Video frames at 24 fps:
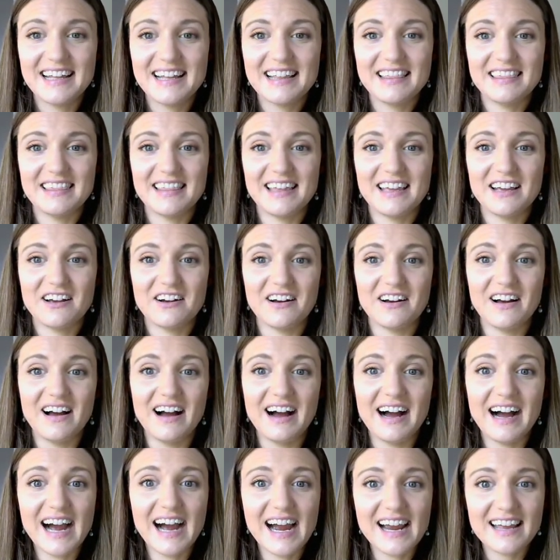They are
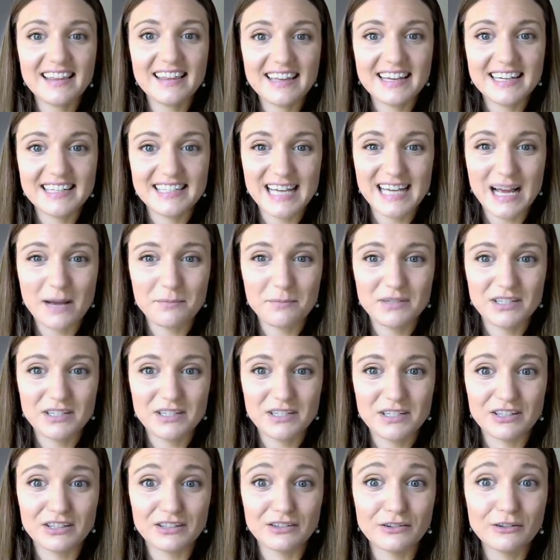highly adapted
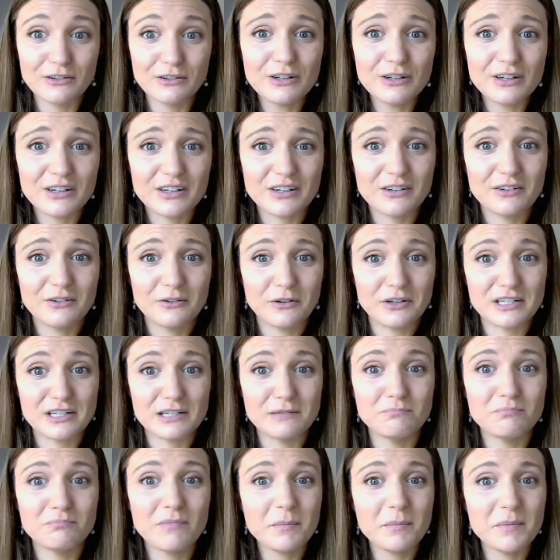to look or to
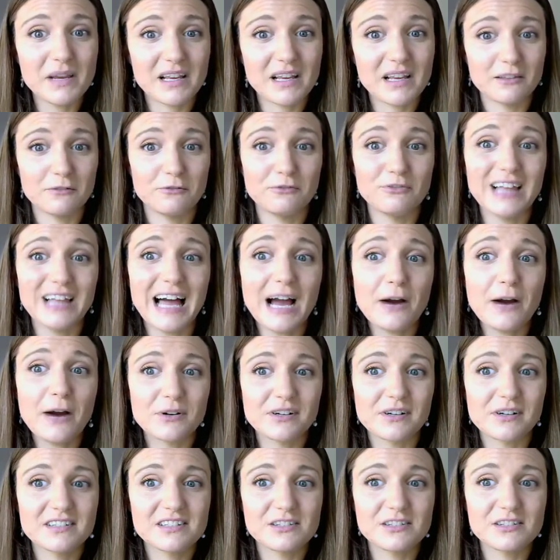mimic the
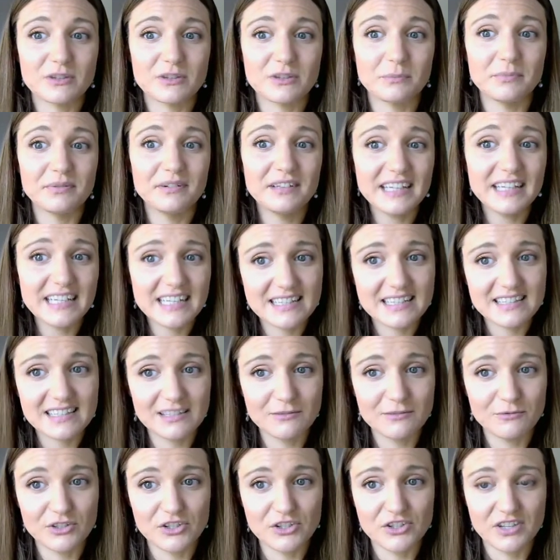flowers or the plants
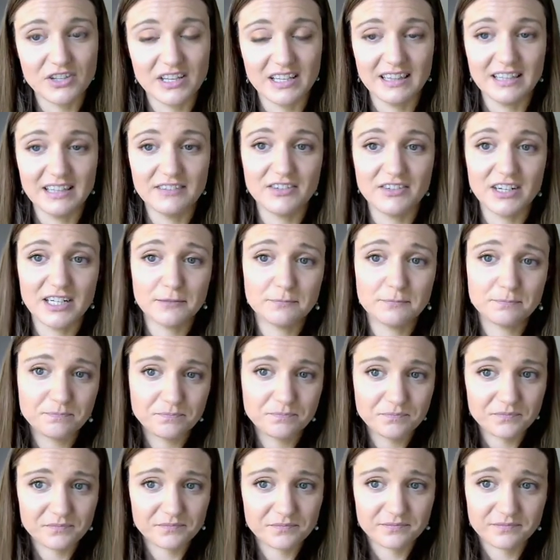in which they live on,
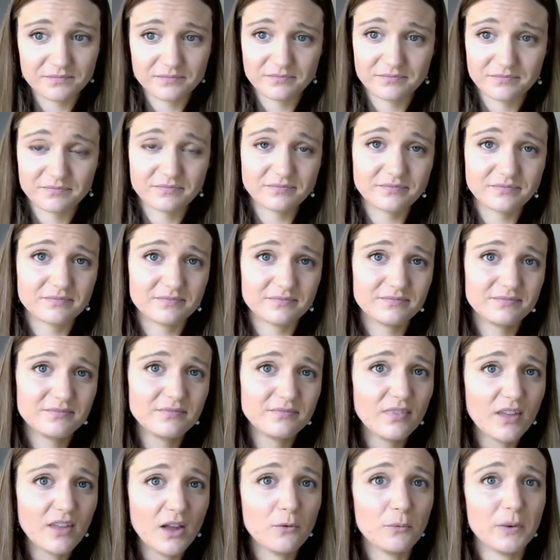
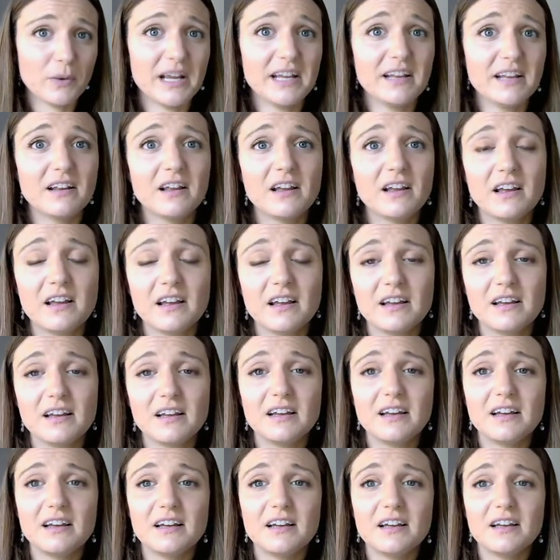right?
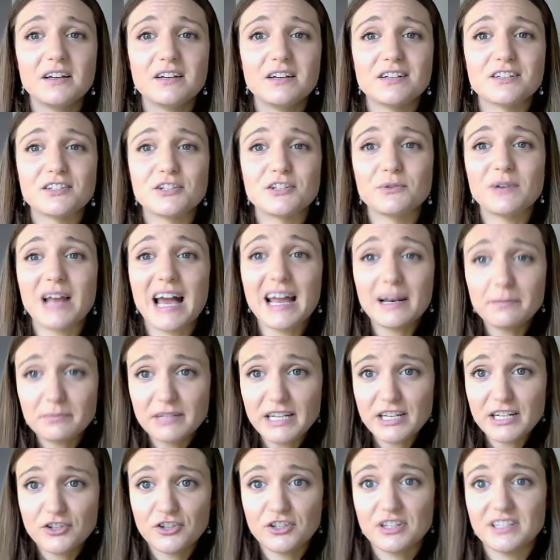So an
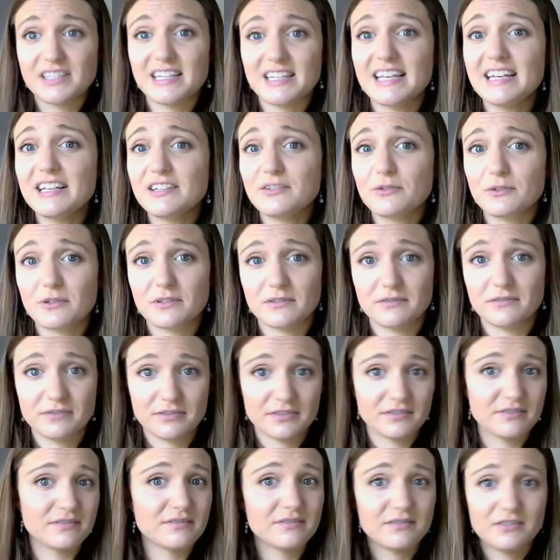adaptation is any sort
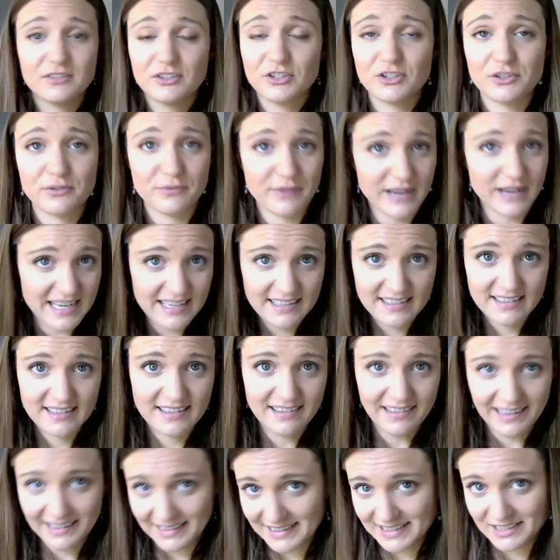of trait
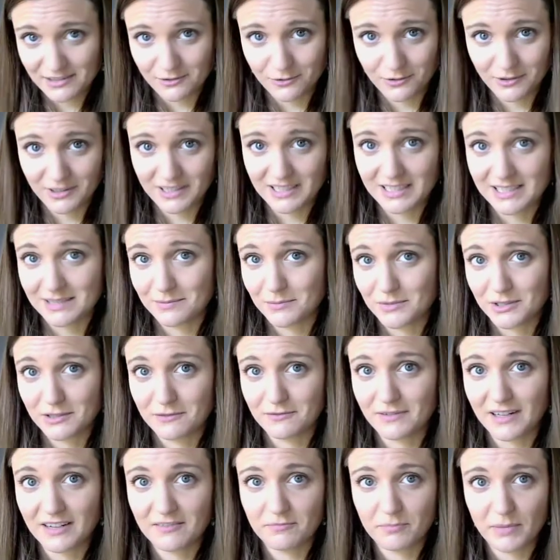that lets an organism
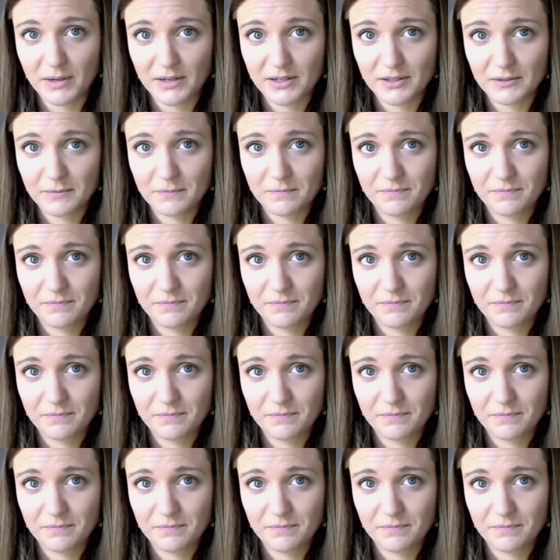survive better.